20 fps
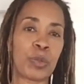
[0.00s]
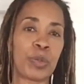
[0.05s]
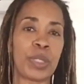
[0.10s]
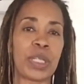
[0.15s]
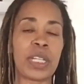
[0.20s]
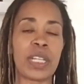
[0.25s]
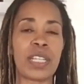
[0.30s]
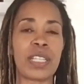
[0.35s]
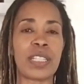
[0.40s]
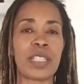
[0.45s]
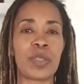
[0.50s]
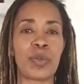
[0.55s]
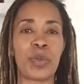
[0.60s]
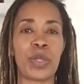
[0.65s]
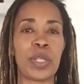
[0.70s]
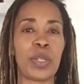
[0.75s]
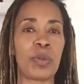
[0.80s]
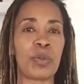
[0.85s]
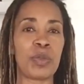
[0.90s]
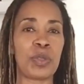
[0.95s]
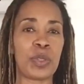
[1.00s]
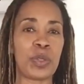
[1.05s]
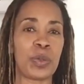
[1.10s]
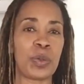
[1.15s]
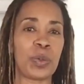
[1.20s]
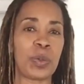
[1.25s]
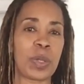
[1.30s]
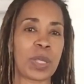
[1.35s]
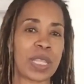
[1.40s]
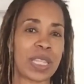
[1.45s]
because we don't
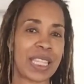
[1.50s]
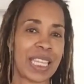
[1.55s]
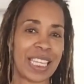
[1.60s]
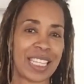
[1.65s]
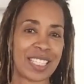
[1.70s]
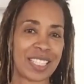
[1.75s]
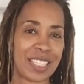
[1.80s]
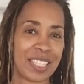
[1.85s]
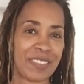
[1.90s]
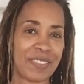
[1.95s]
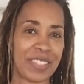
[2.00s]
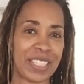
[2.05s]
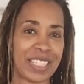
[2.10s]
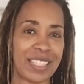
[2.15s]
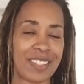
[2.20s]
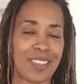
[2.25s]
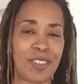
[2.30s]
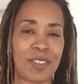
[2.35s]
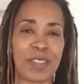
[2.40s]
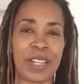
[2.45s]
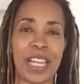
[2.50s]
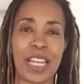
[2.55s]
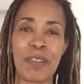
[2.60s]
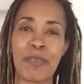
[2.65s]
do Thanksgiving, okay?